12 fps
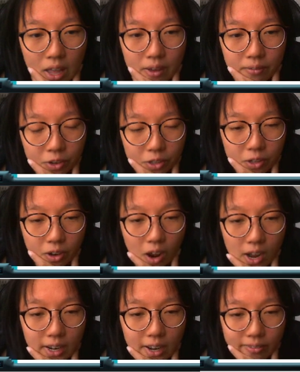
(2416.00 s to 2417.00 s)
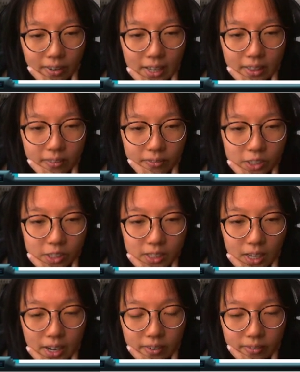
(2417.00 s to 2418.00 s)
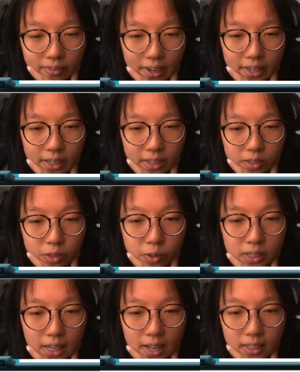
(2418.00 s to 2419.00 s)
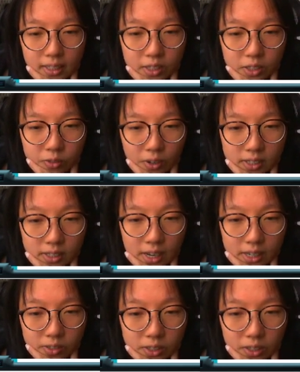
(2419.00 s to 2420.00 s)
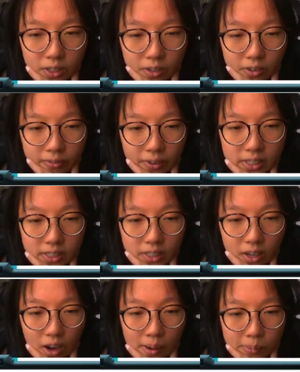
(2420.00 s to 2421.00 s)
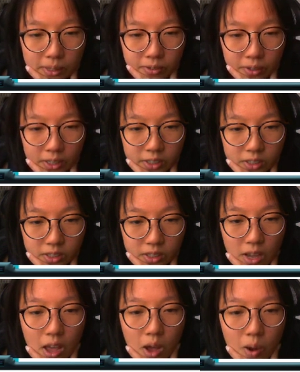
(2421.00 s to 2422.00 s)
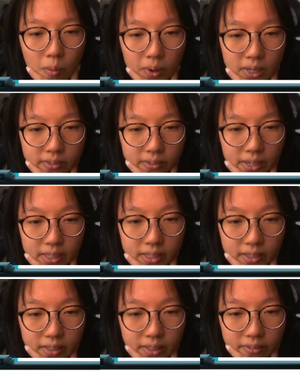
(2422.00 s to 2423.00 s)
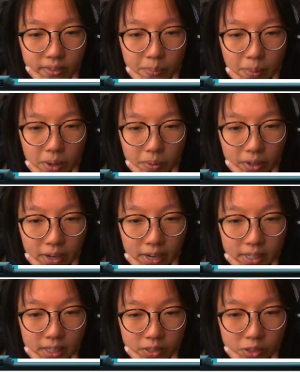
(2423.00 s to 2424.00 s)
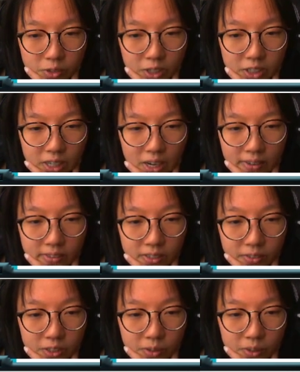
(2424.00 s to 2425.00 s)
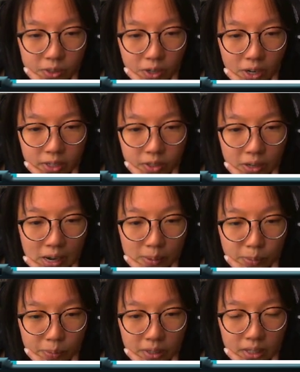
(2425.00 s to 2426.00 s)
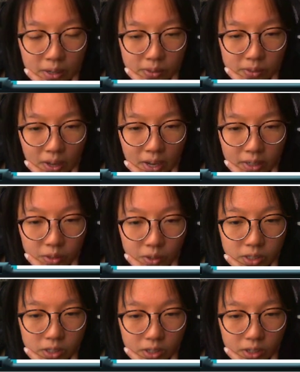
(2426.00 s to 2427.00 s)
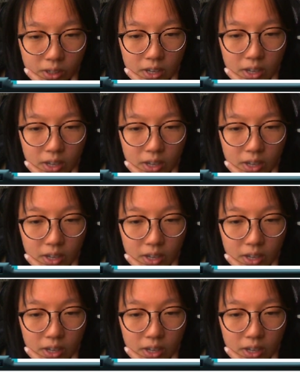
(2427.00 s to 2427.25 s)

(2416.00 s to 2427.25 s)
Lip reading: Further on, I find the first sign of fighting. Two skeletons rest next to each other, facing opposite directions. One is very clearly female, with her hands outstretched as if she was trying to grab something that was flying towards her.